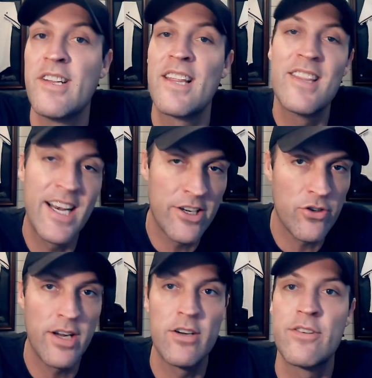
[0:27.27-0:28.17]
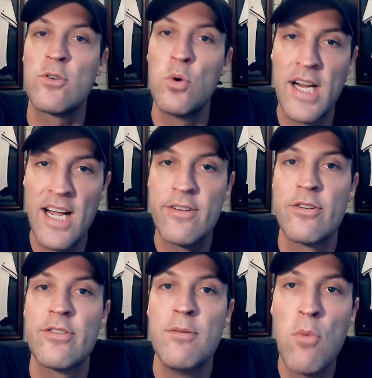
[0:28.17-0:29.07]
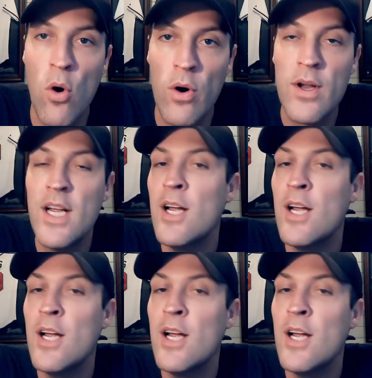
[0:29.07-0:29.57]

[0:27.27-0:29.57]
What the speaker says: athletic trainers, school counselors, and more.